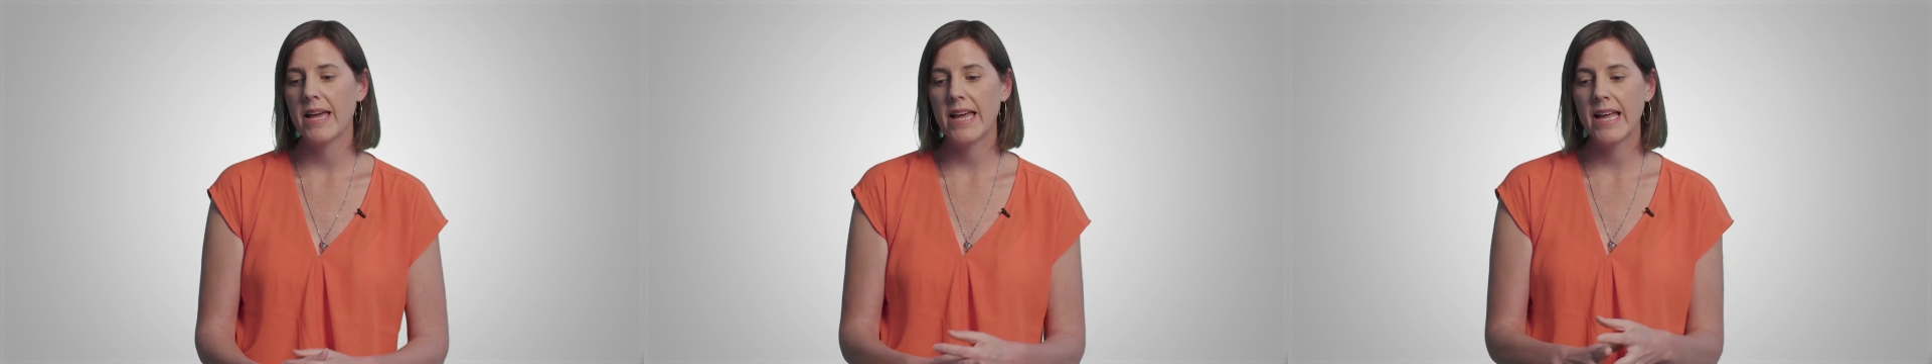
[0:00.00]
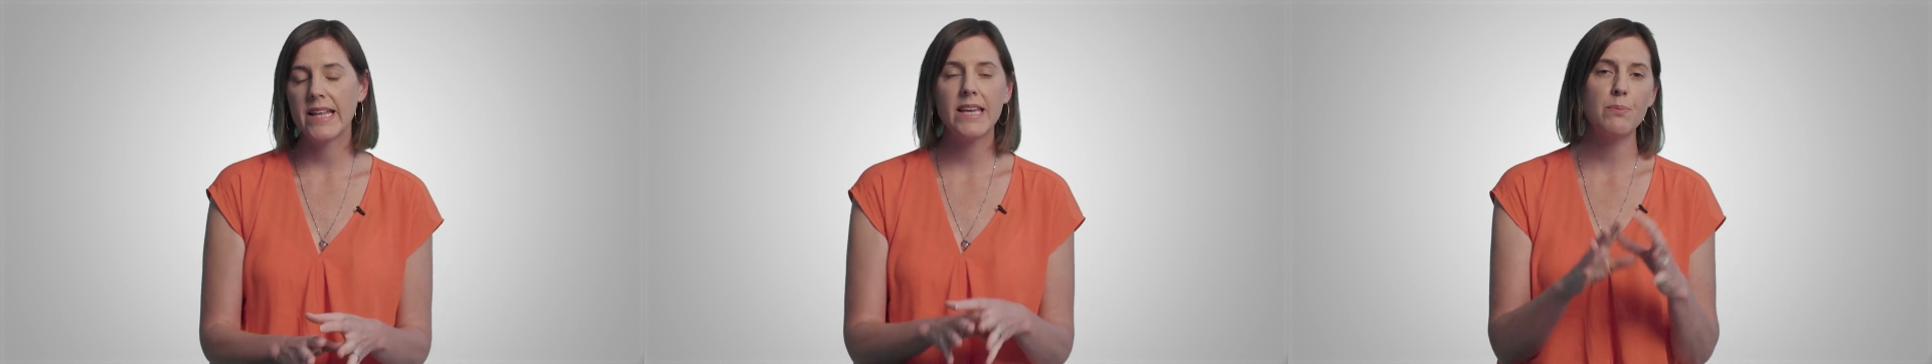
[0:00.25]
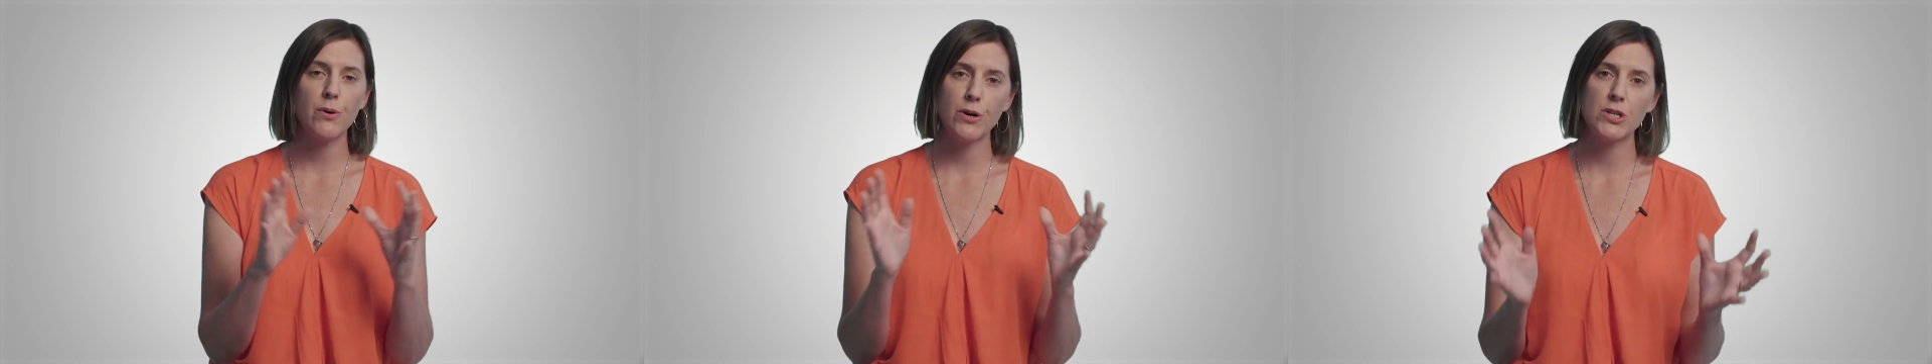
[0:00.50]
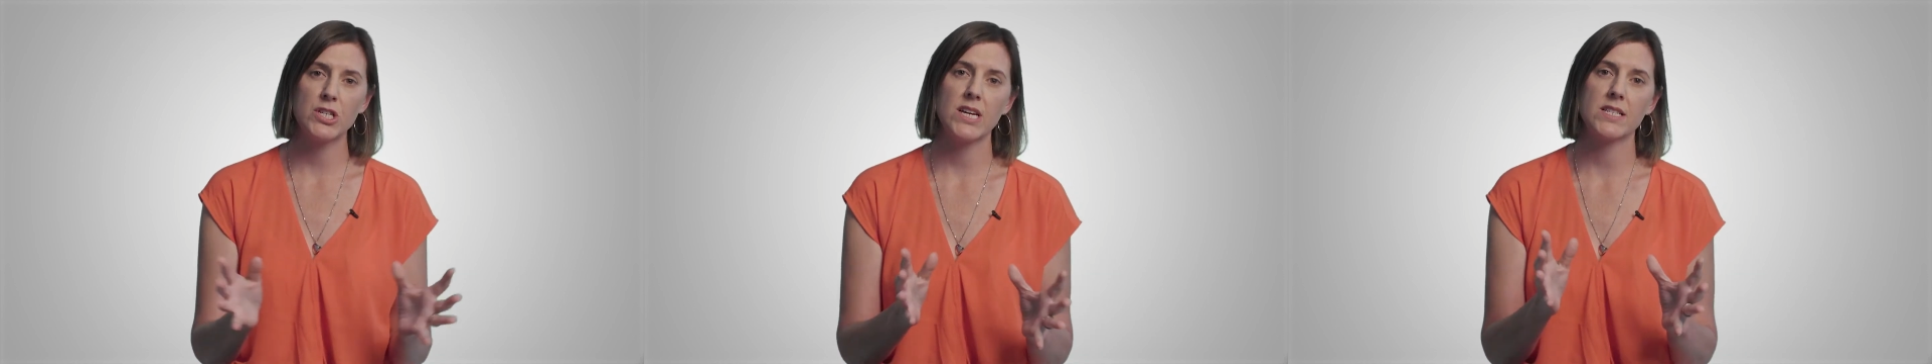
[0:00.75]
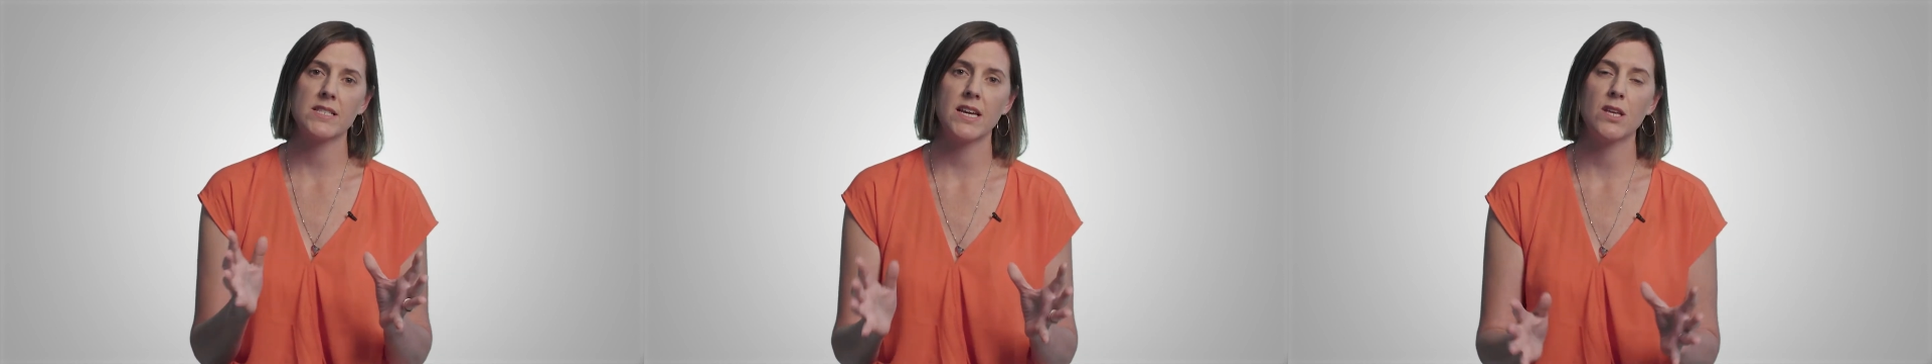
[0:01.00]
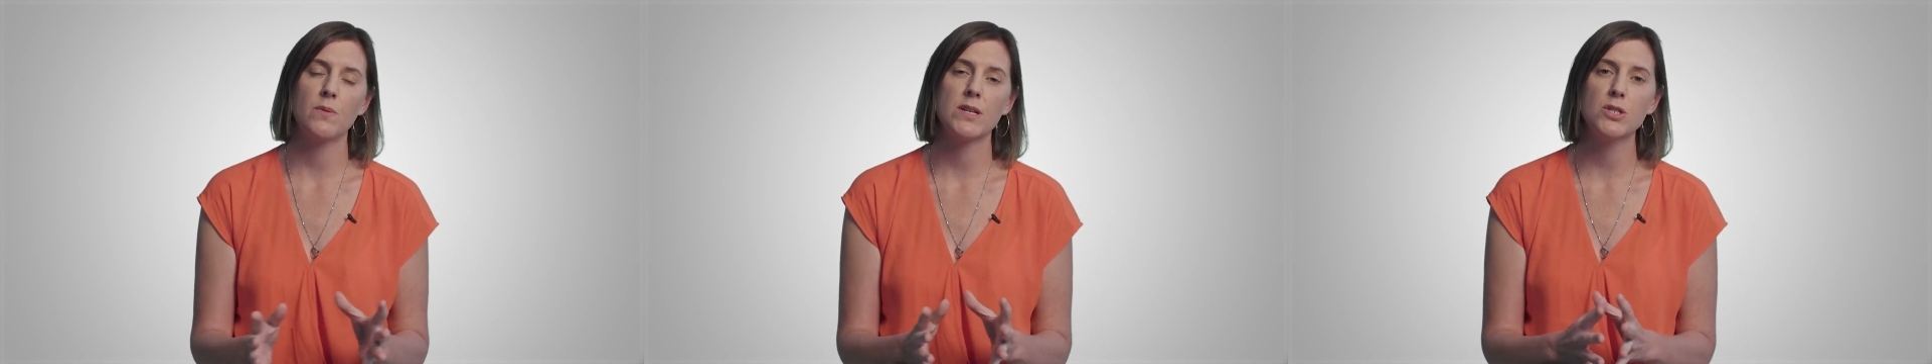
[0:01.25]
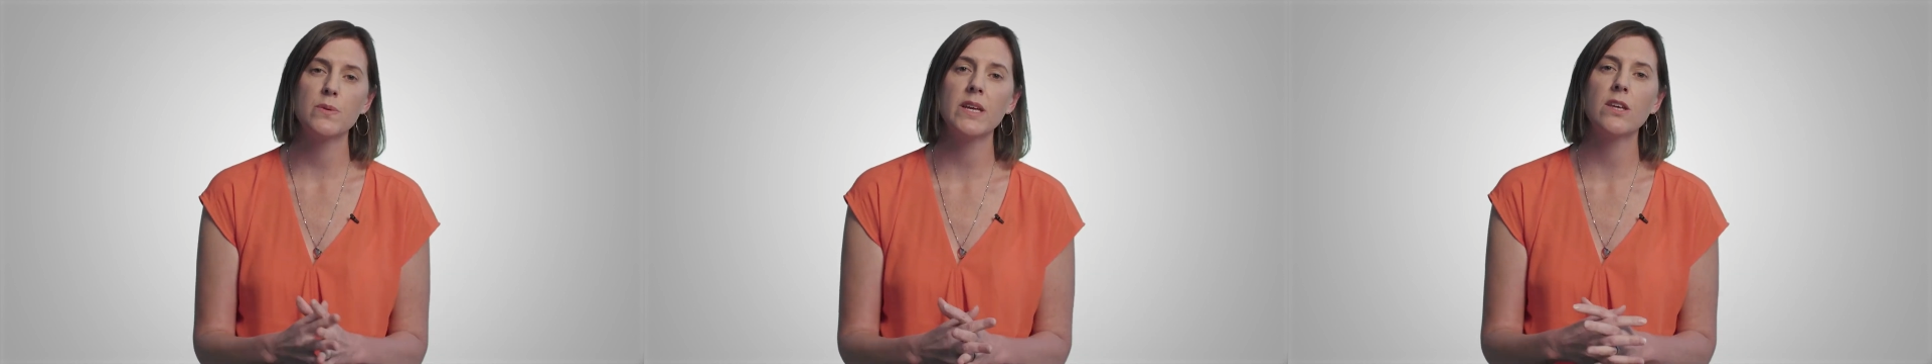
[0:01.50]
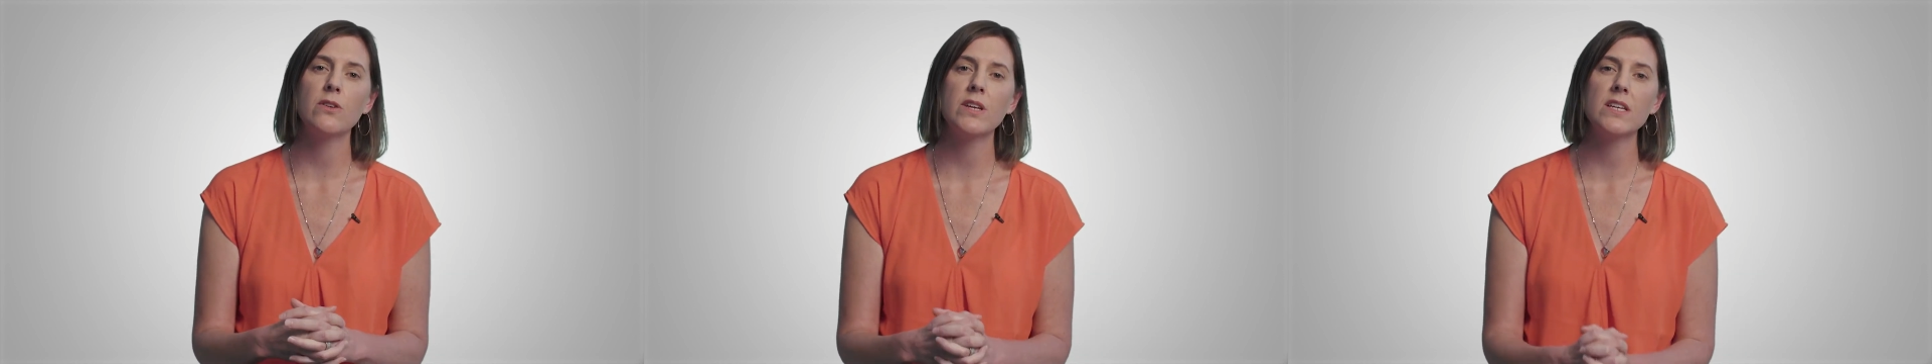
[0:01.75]
Any project that you are
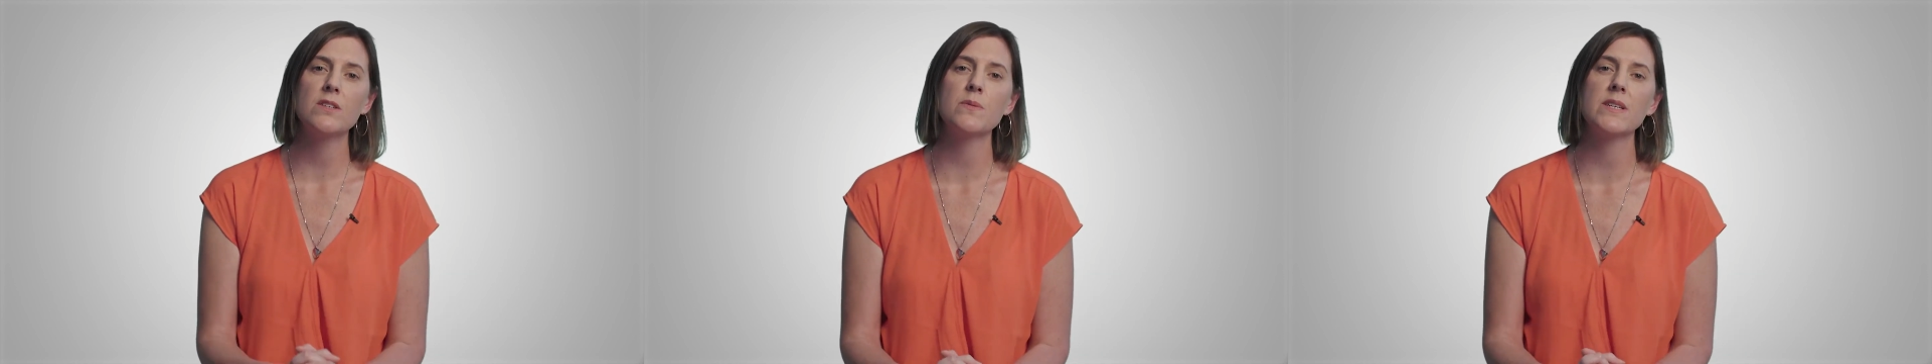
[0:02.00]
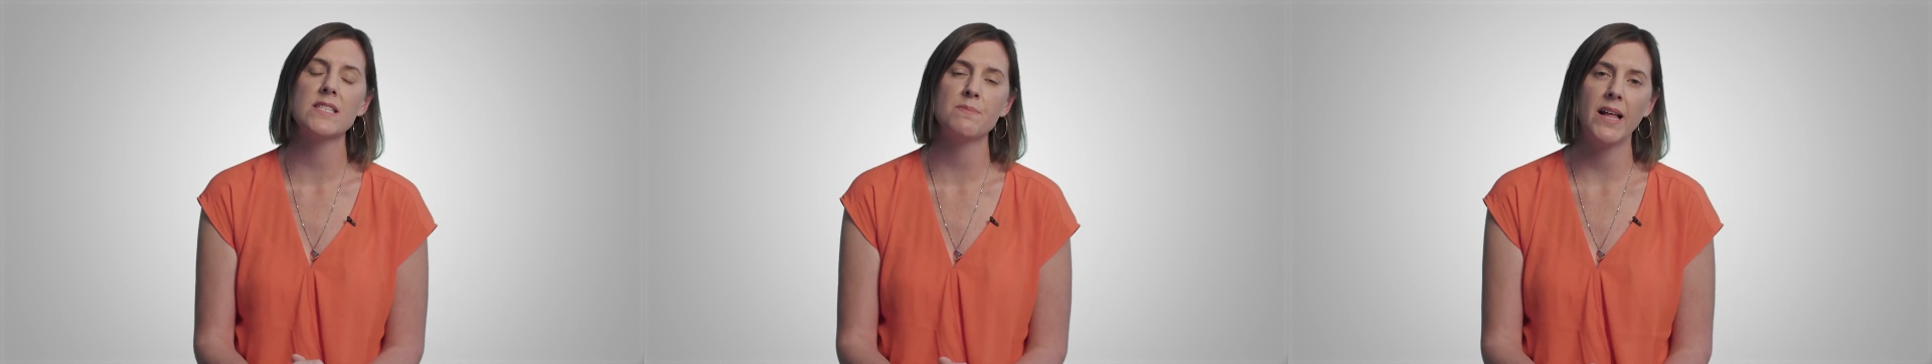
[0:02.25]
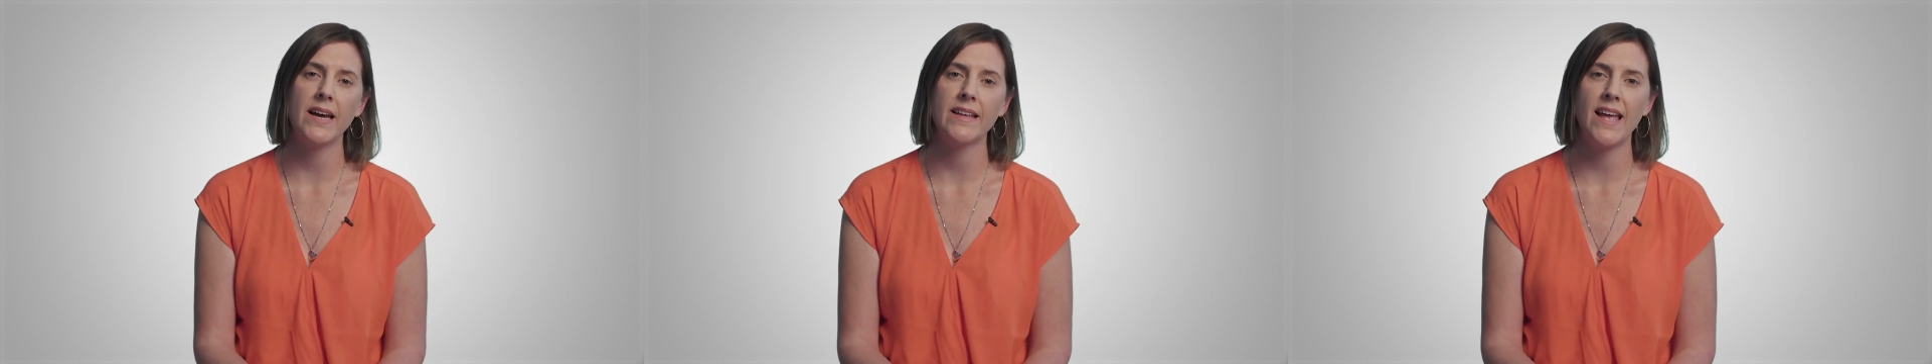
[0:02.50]
doing, you need to explain